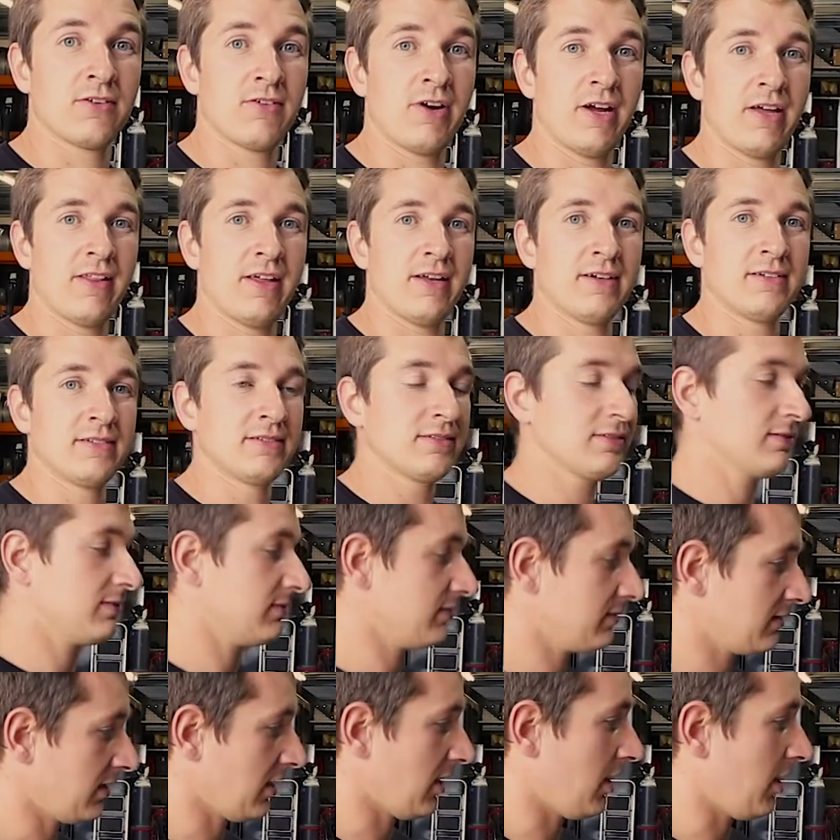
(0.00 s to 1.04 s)
Right then,
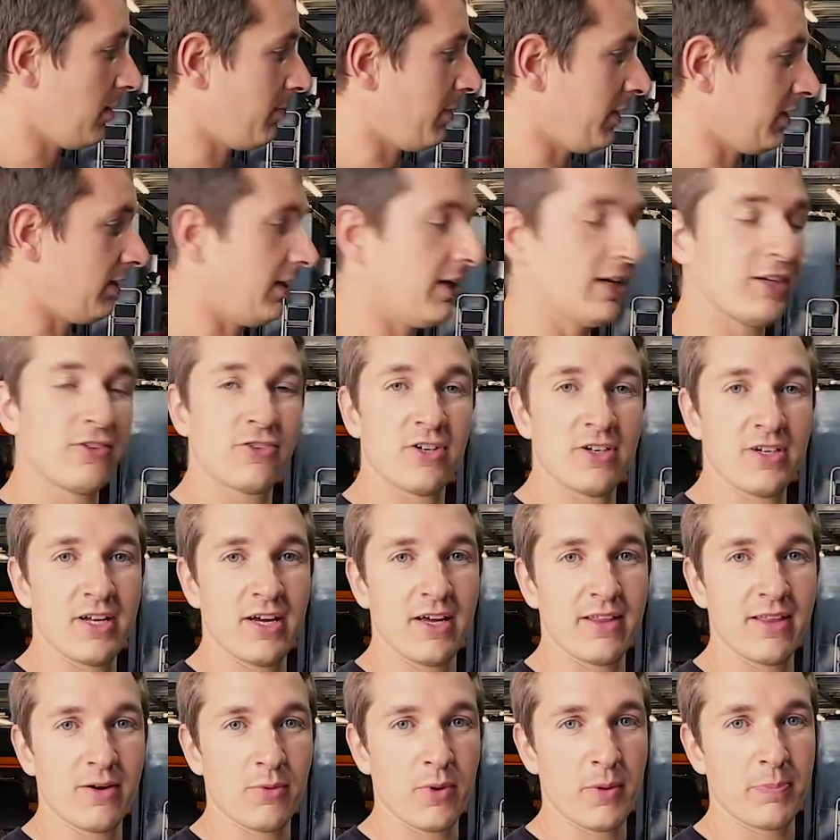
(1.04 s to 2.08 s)
a bit later in the
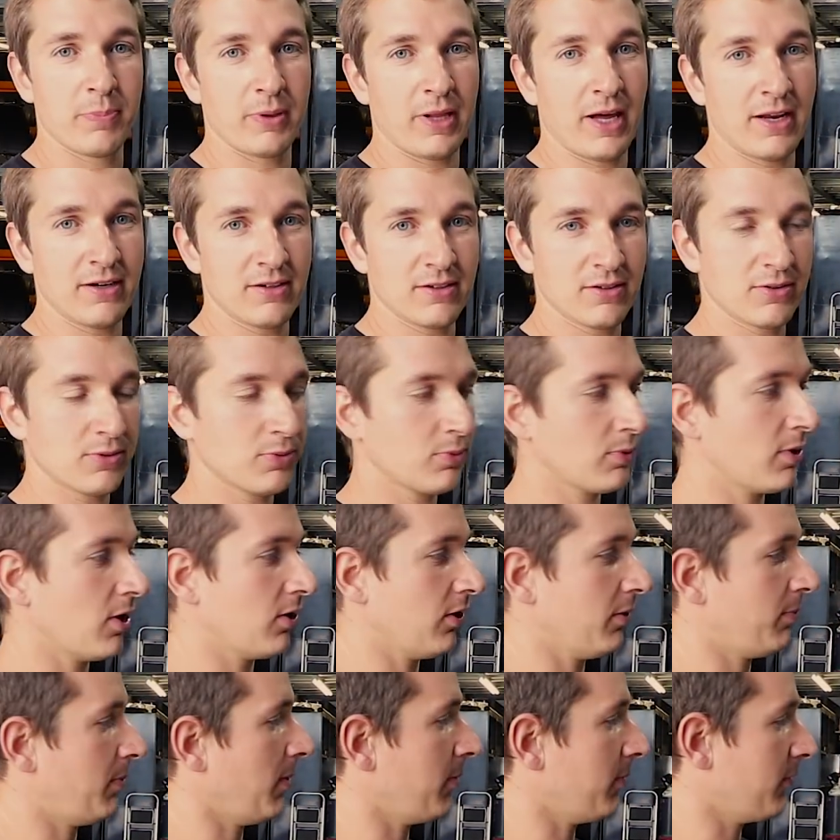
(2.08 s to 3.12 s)
day than we planned. We're
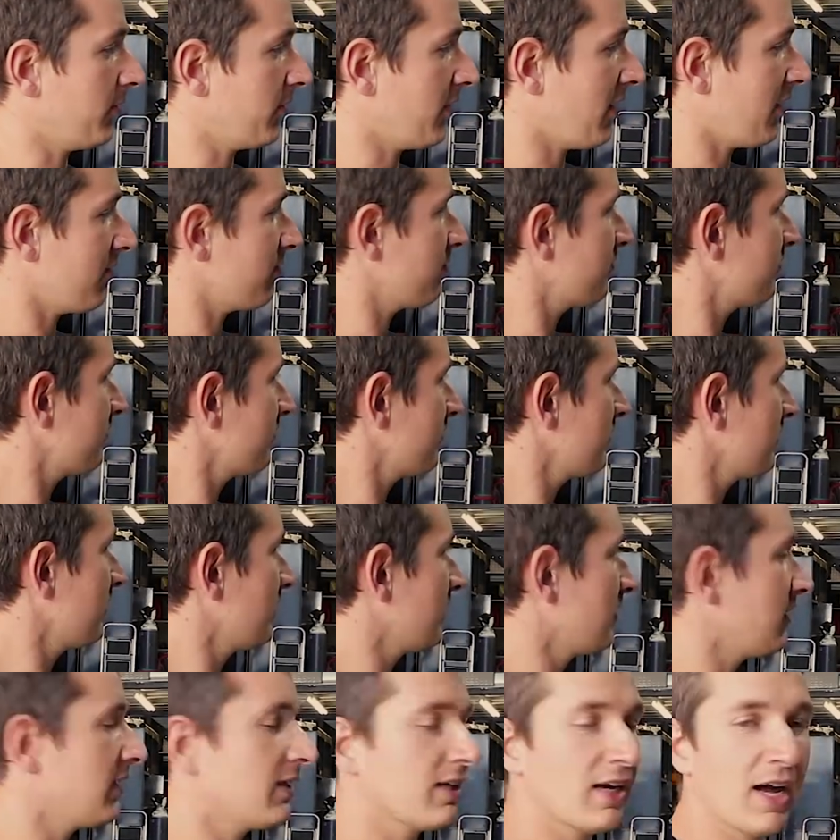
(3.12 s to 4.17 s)
only probably going to have
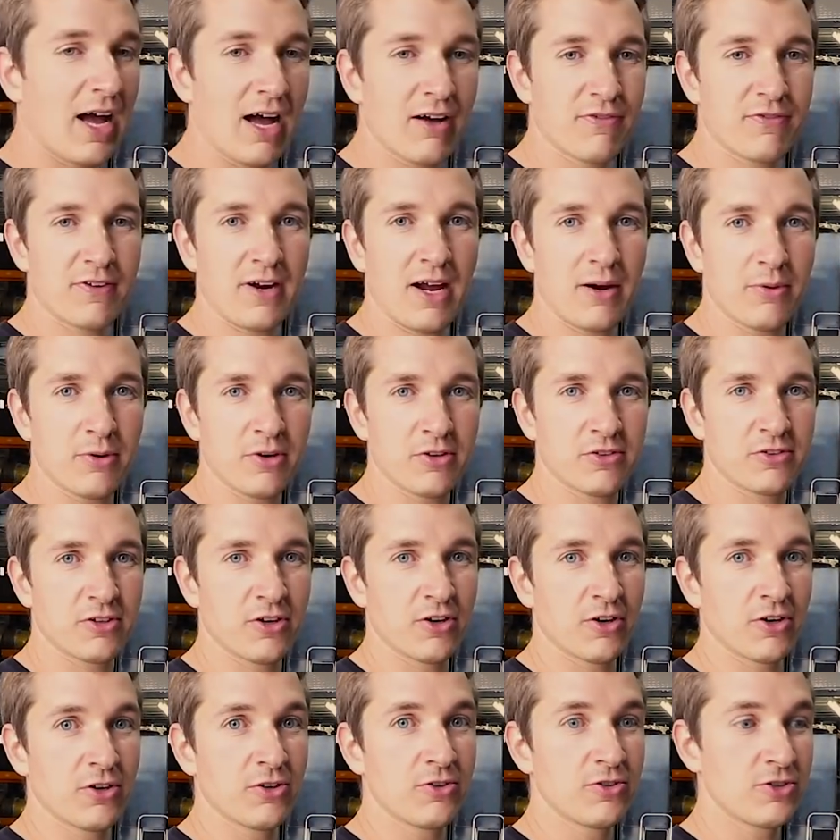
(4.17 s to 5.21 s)
half an hour or
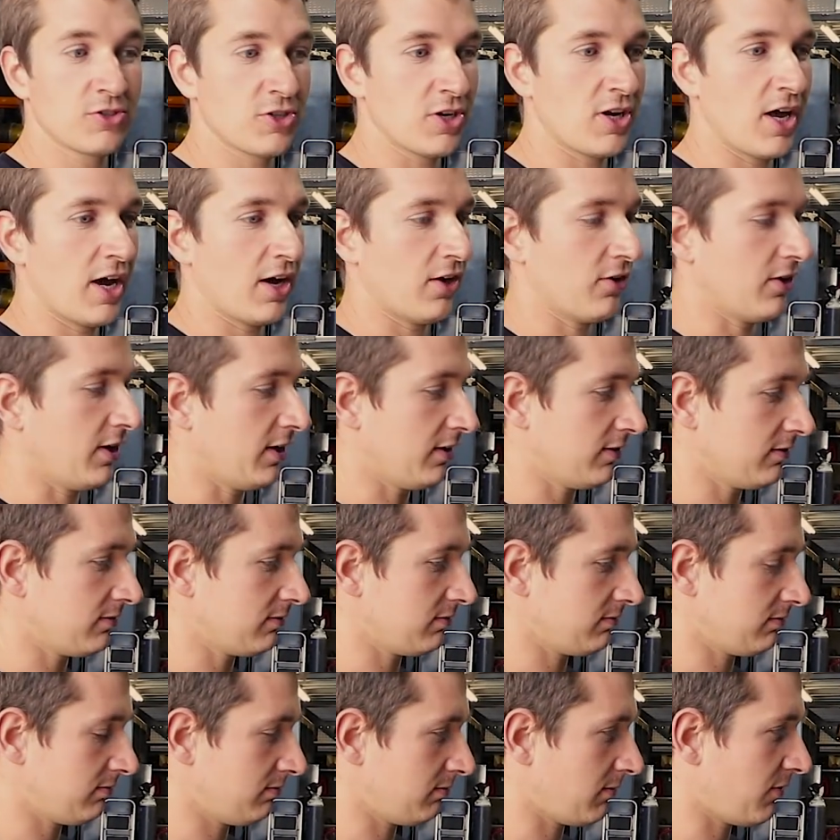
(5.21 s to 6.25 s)
so today on it
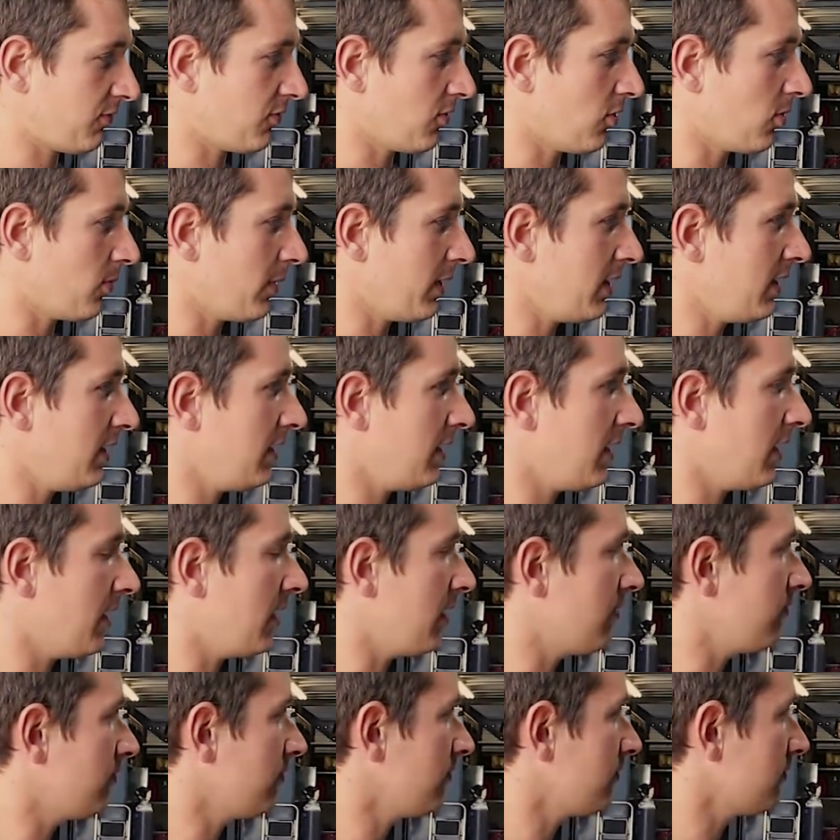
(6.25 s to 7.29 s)
before we
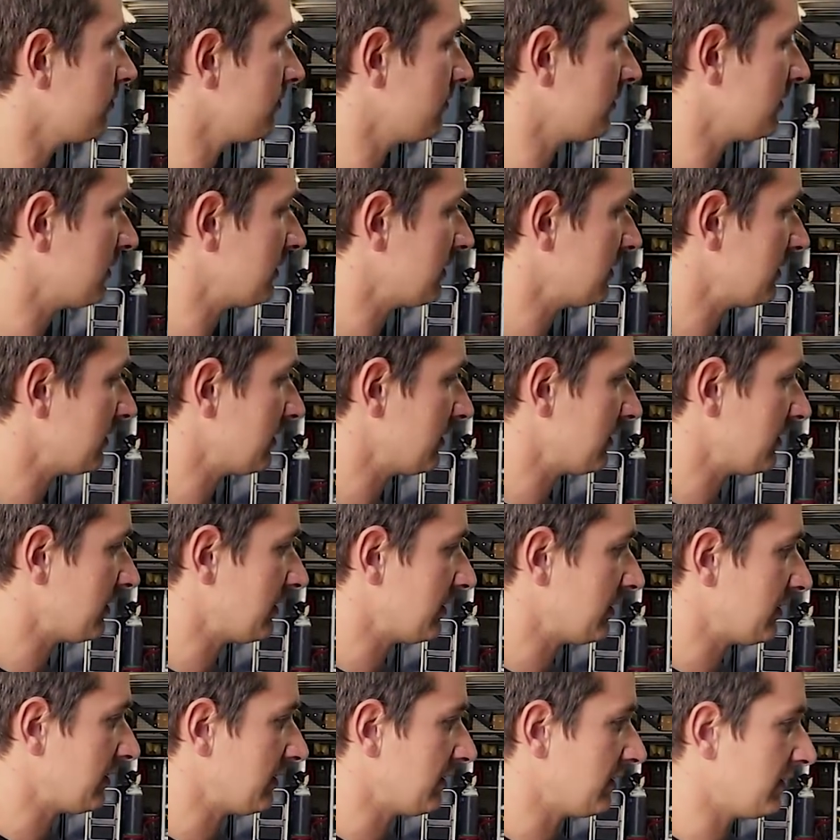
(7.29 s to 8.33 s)
have
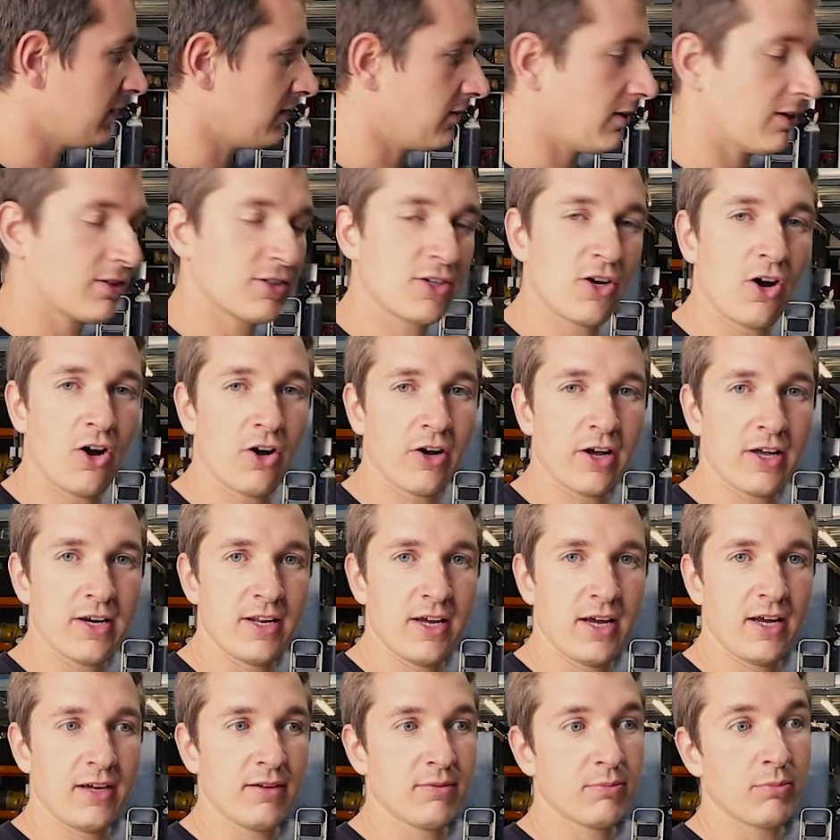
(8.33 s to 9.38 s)
to call it a
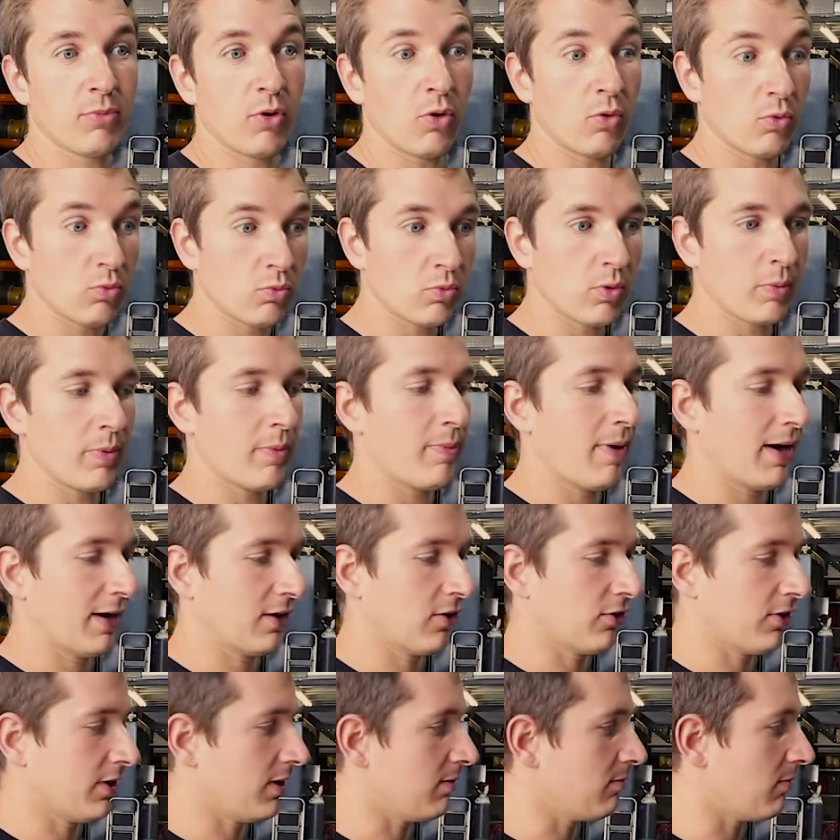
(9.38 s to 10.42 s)
day, but we'll be back
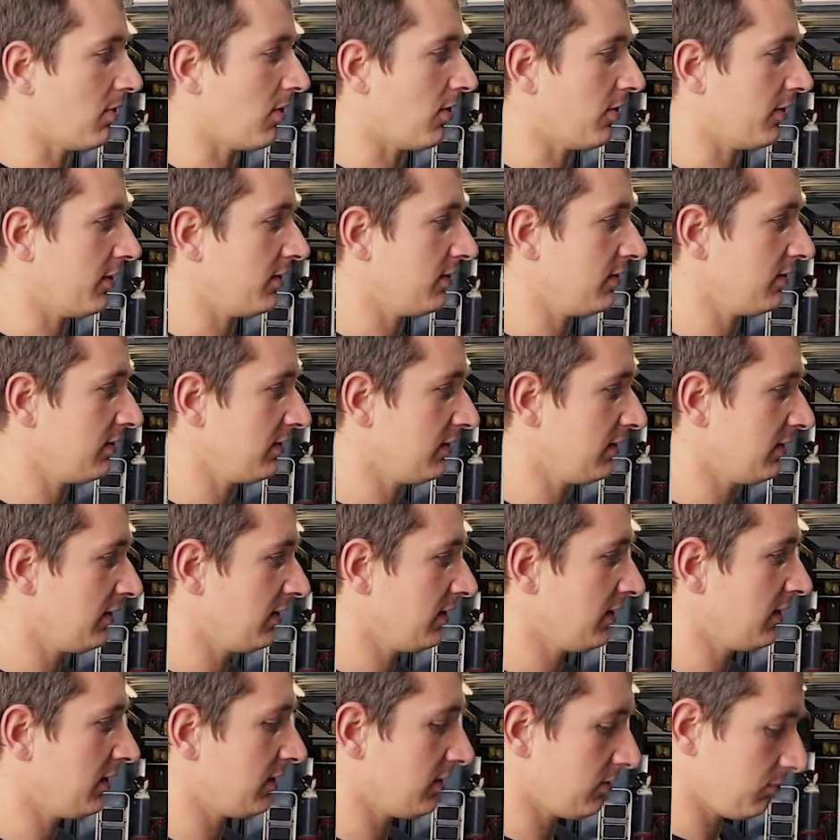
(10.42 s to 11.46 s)
on it in the morning.
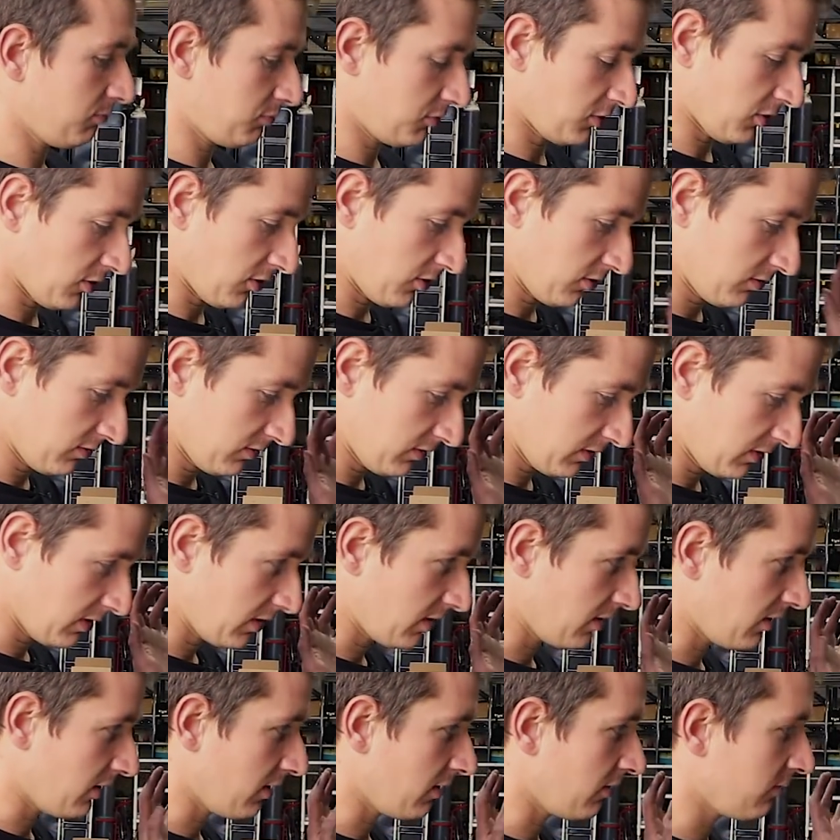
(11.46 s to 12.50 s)
So,
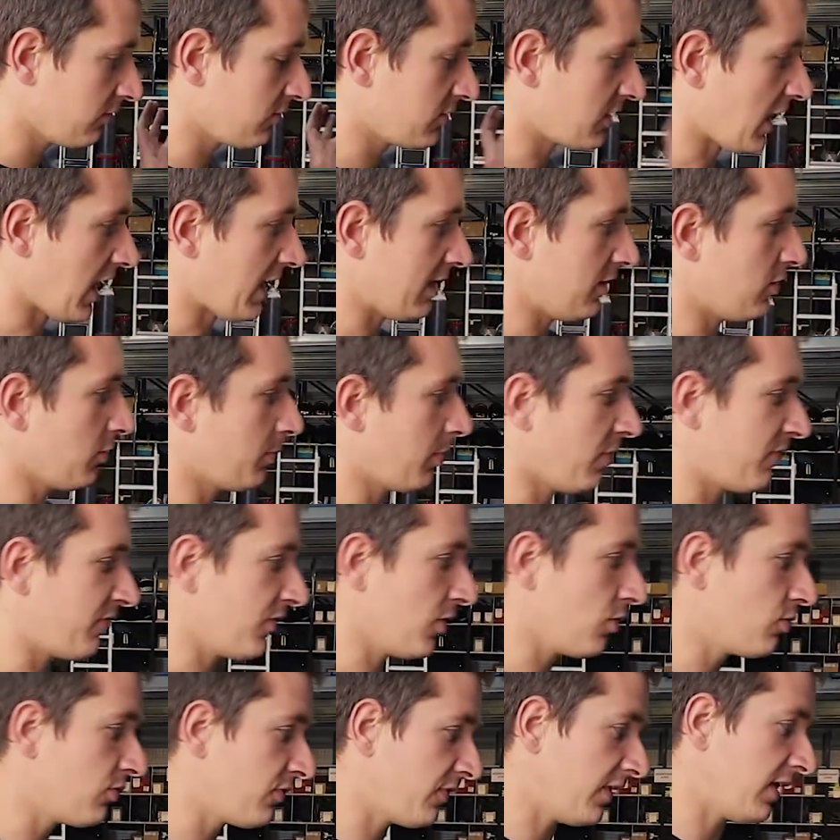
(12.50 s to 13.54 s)
tidied up a few